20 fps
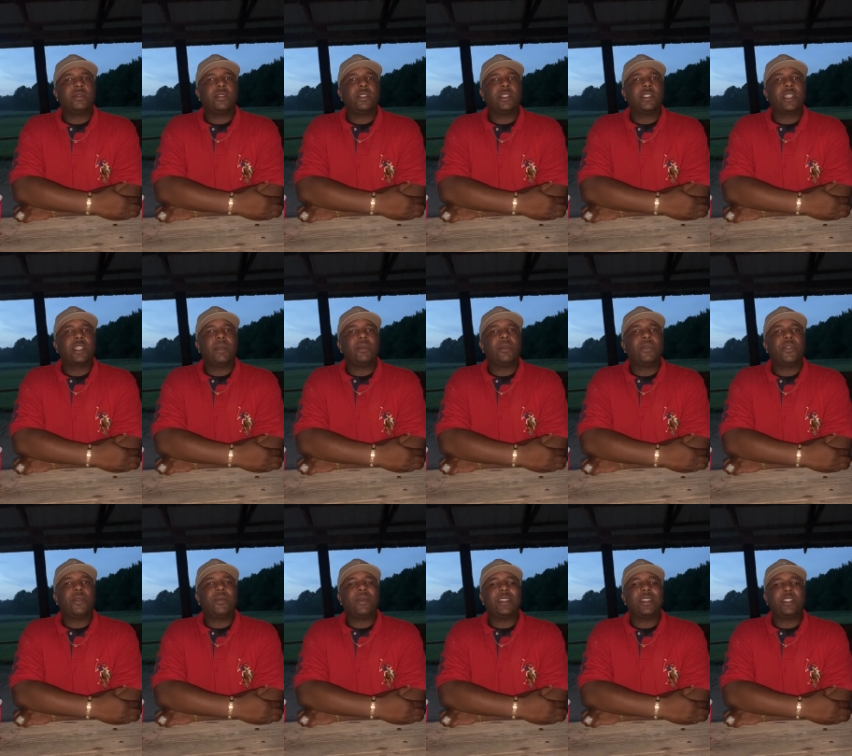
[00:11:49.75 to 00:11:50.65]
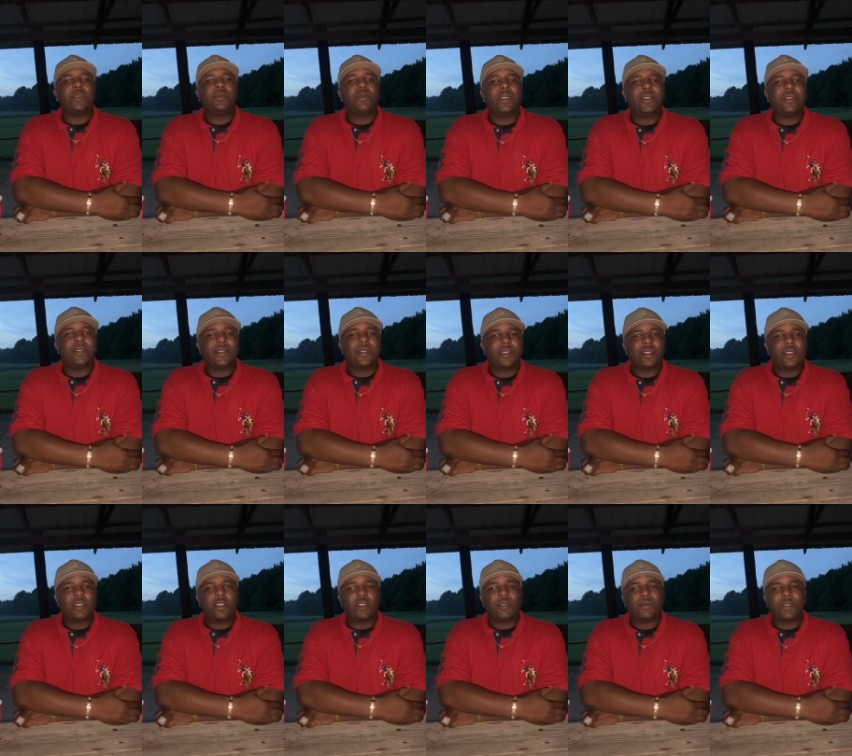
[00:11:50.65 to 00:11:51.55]
It's coming from my spirit.
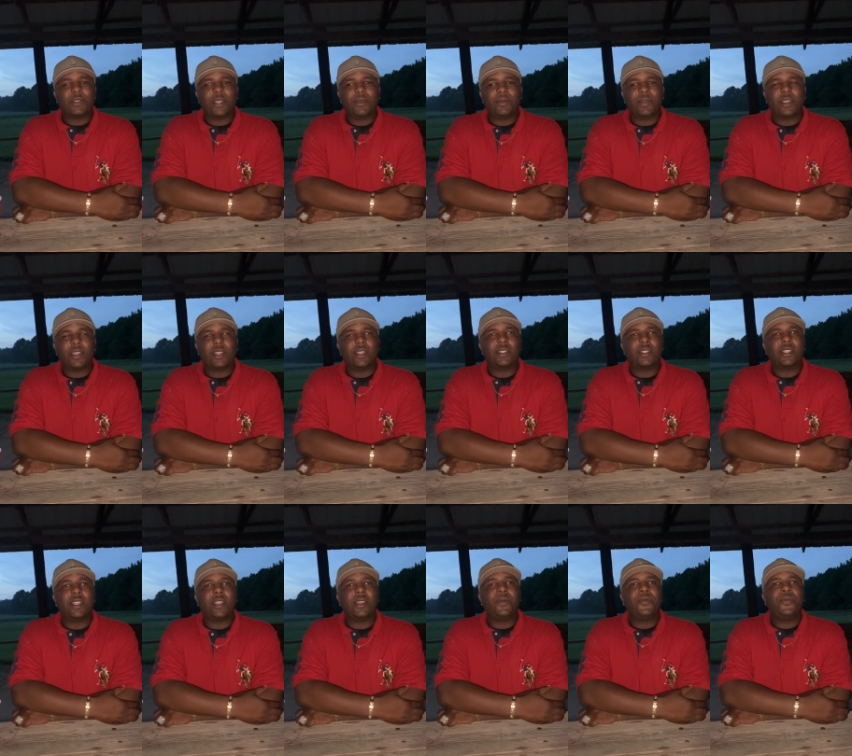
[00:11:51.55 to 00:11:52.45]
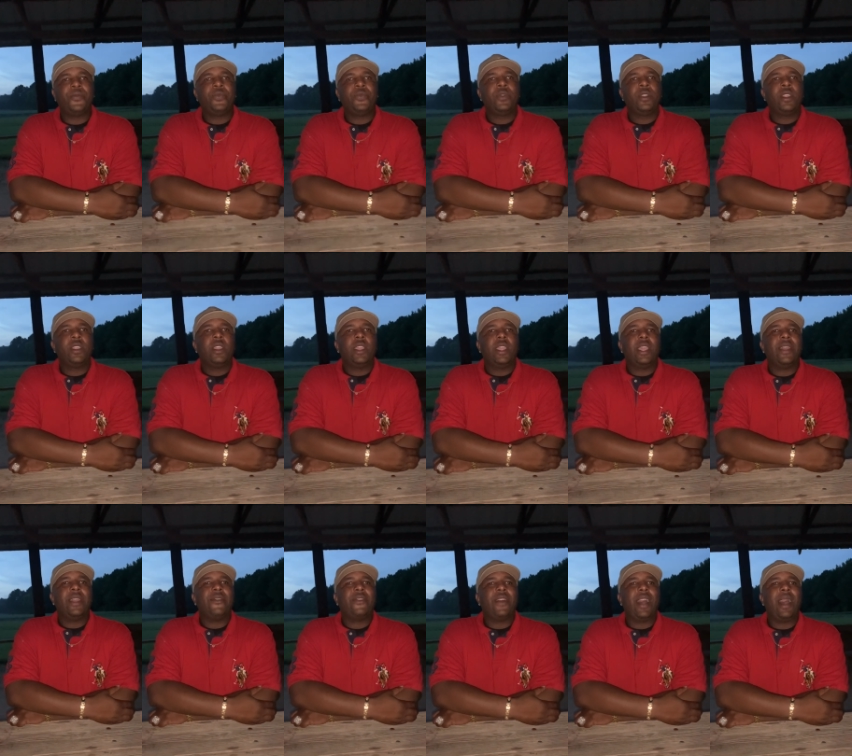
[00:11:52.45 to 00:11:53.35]
You know what I'm saying? Because see,
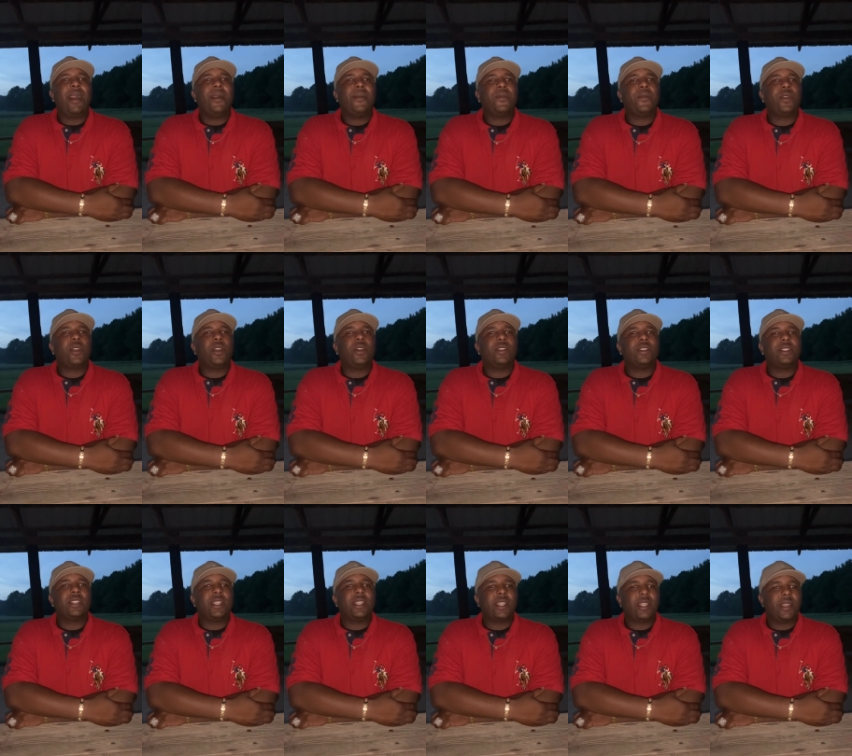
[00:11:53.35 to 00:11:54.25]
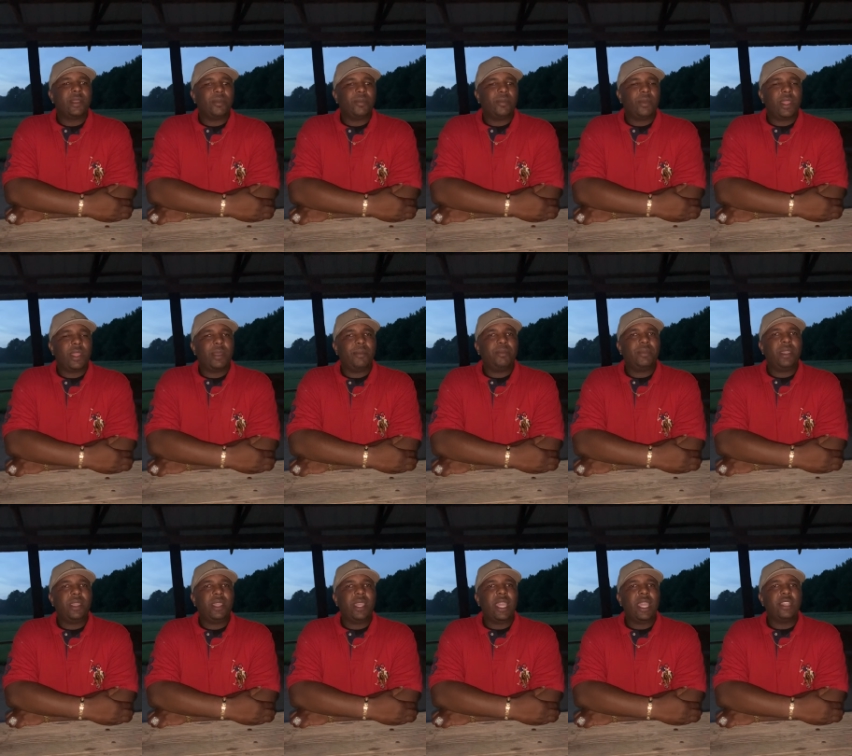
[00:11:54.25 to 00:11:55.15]
if I'm gonna sit here and
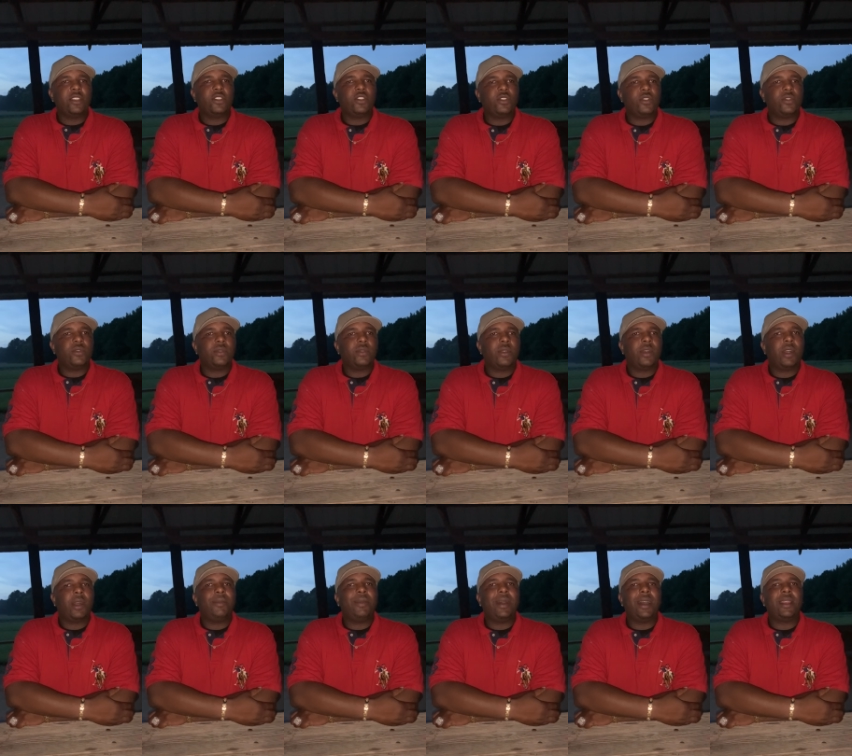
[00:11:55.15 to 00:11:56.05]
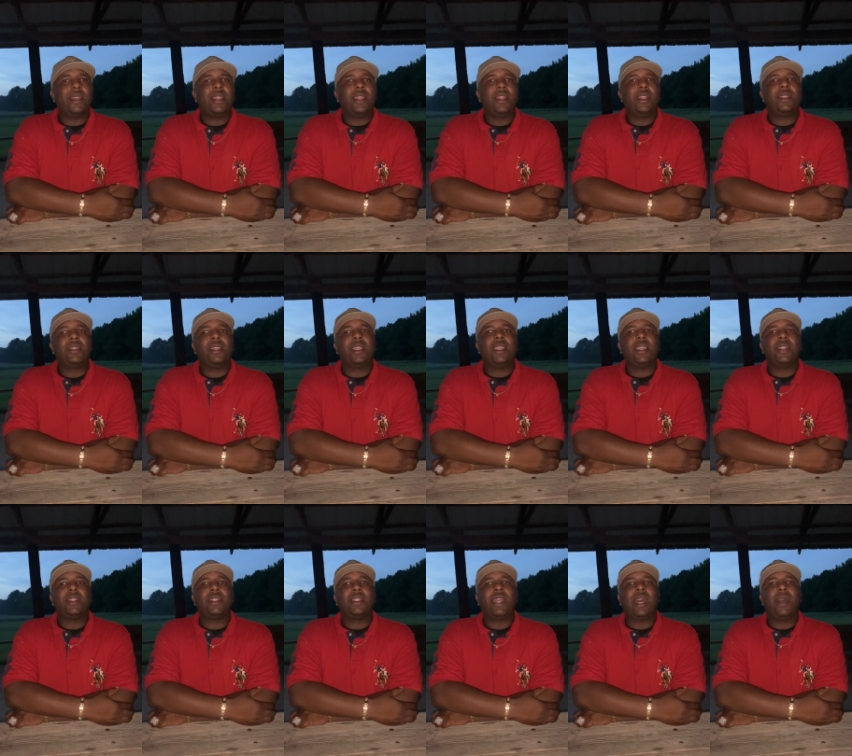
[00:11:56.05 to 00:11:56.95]
BS you about
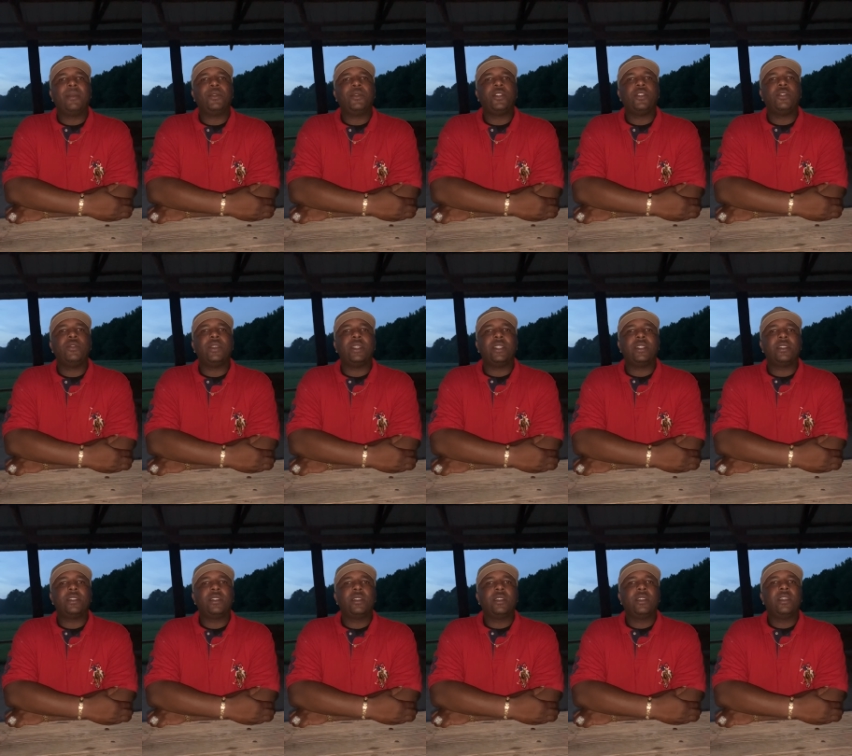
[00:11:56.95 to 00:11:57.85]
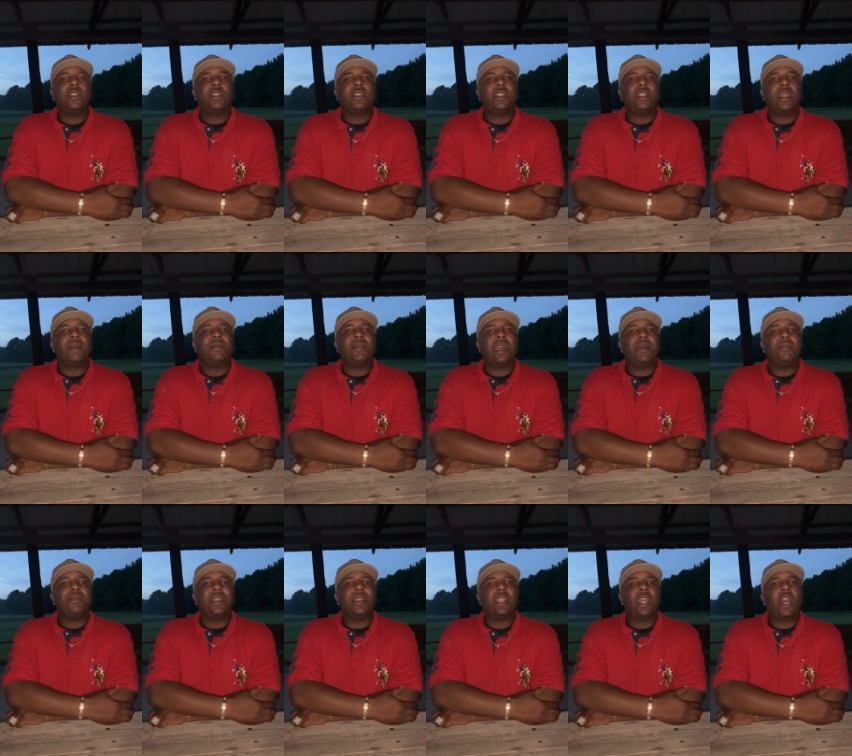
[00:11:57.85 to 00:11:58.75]
anything that I'm doing, then I'm
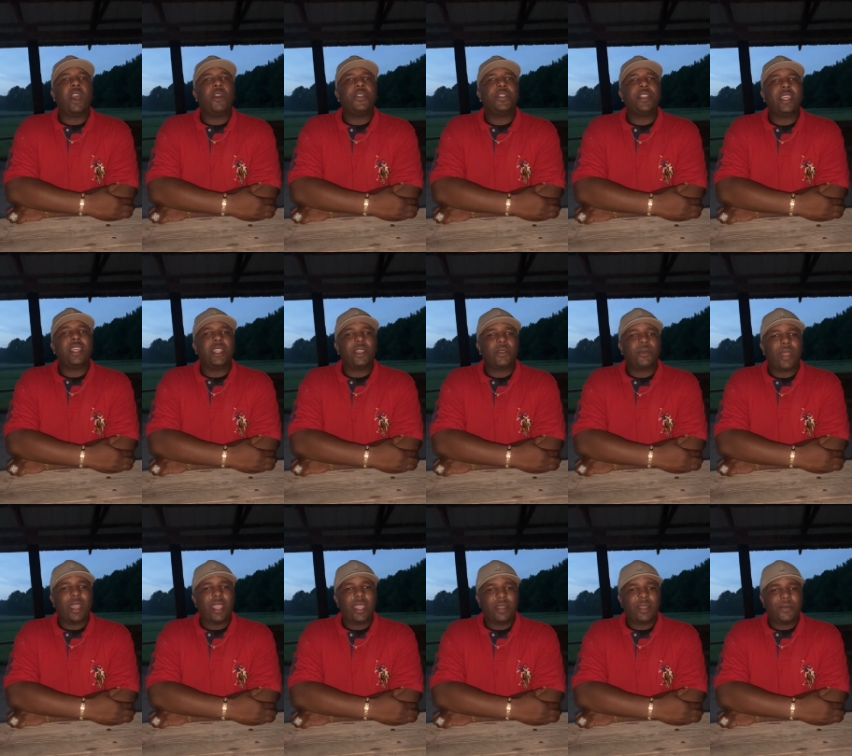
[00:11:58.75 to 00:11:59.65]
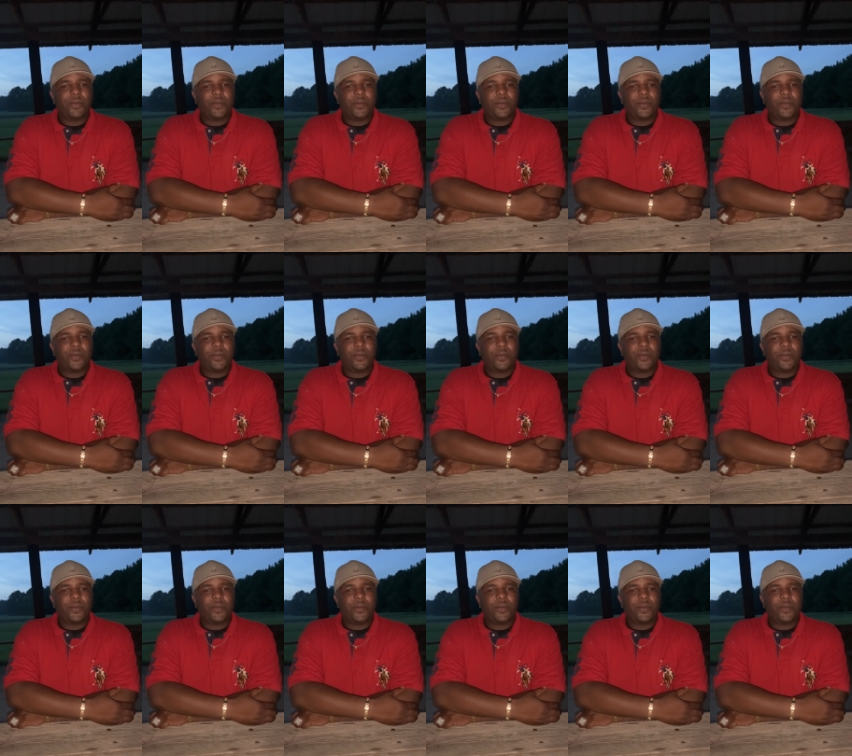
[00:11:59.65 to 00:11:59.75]
not being authentic, right?